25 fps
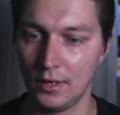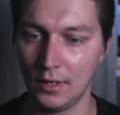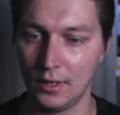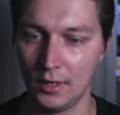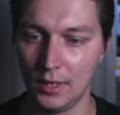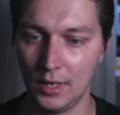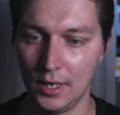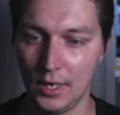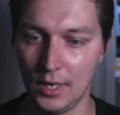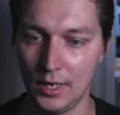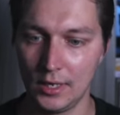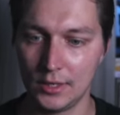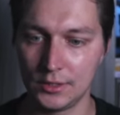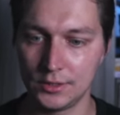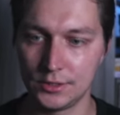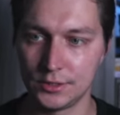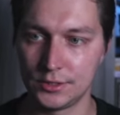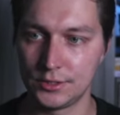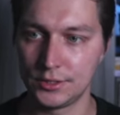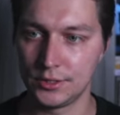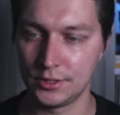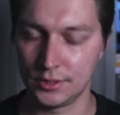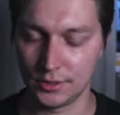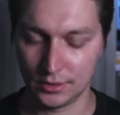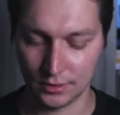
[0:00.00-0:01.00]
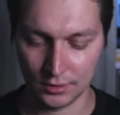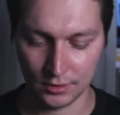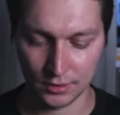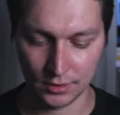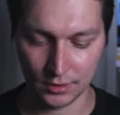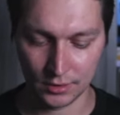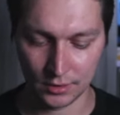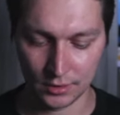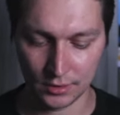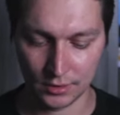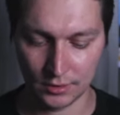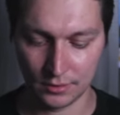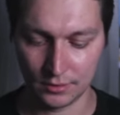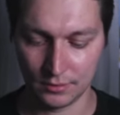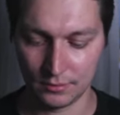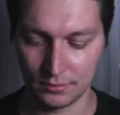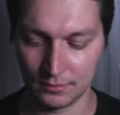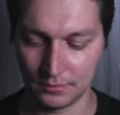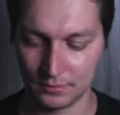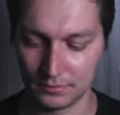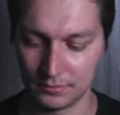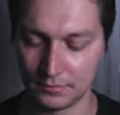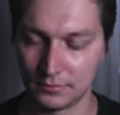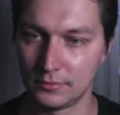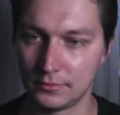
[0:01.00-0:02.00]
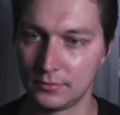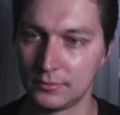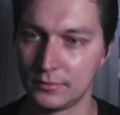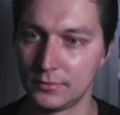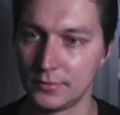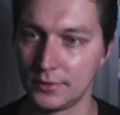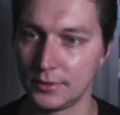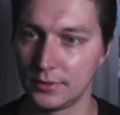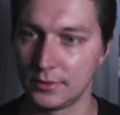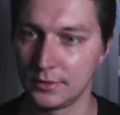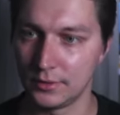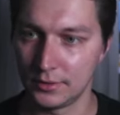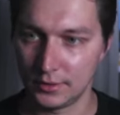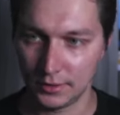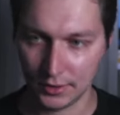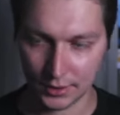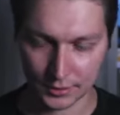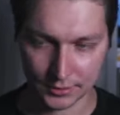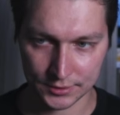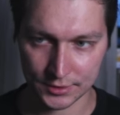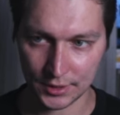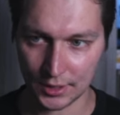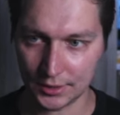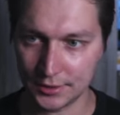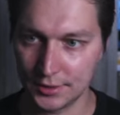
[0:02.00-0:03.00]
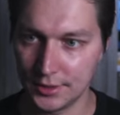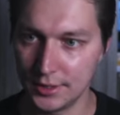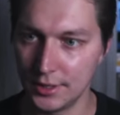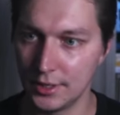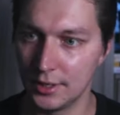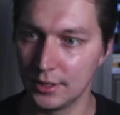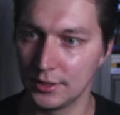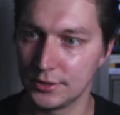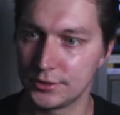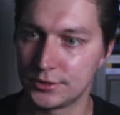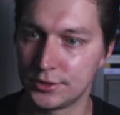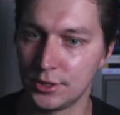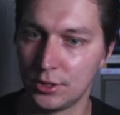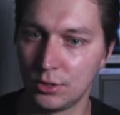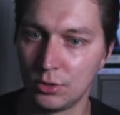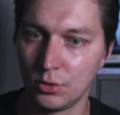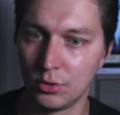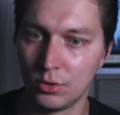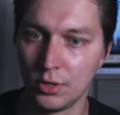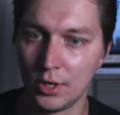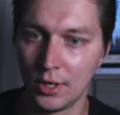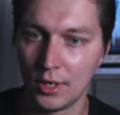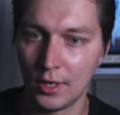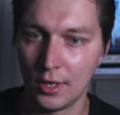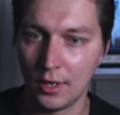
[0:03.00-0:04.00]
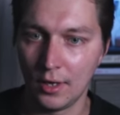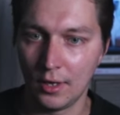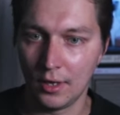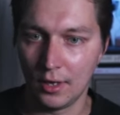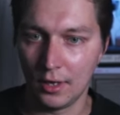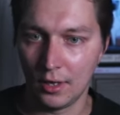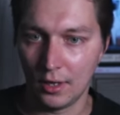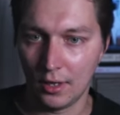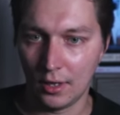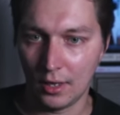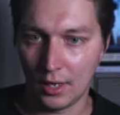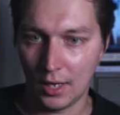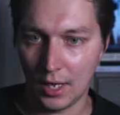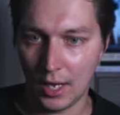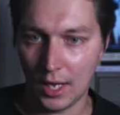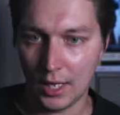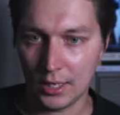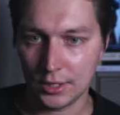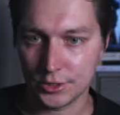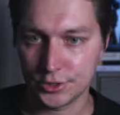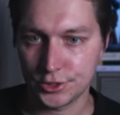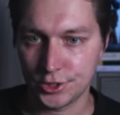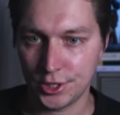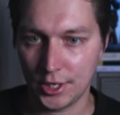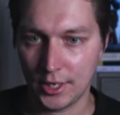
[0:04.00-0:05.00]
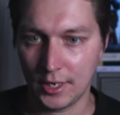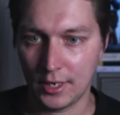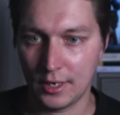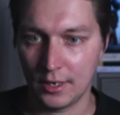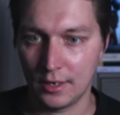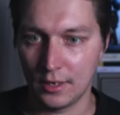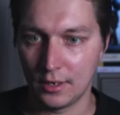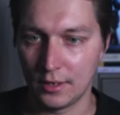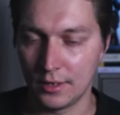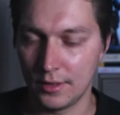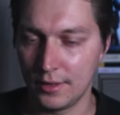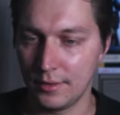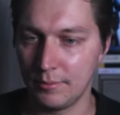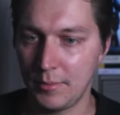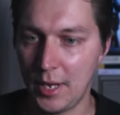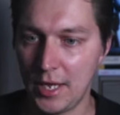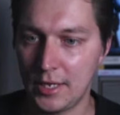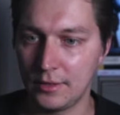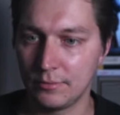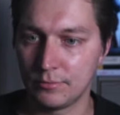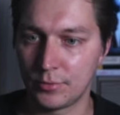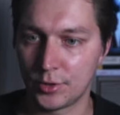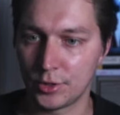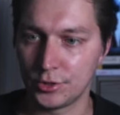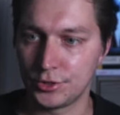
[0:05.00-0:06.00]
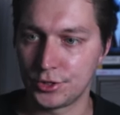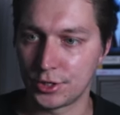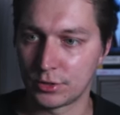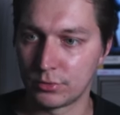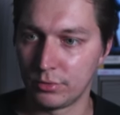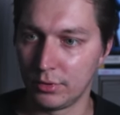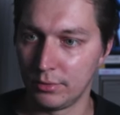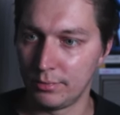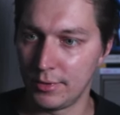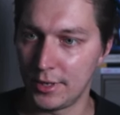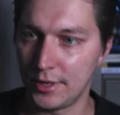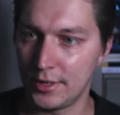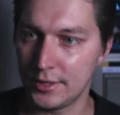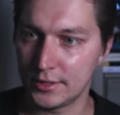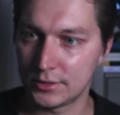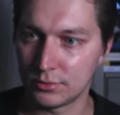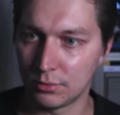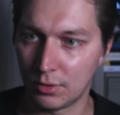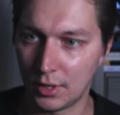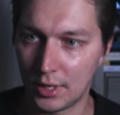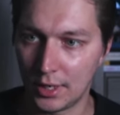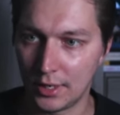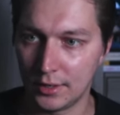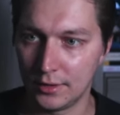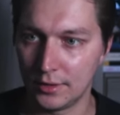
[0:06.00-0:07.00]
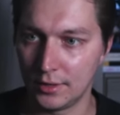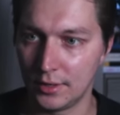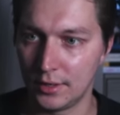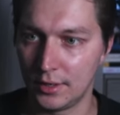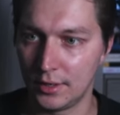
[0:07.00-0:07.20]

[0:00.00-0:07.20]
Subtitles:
and let's start here. So I'll share the main project will be this one.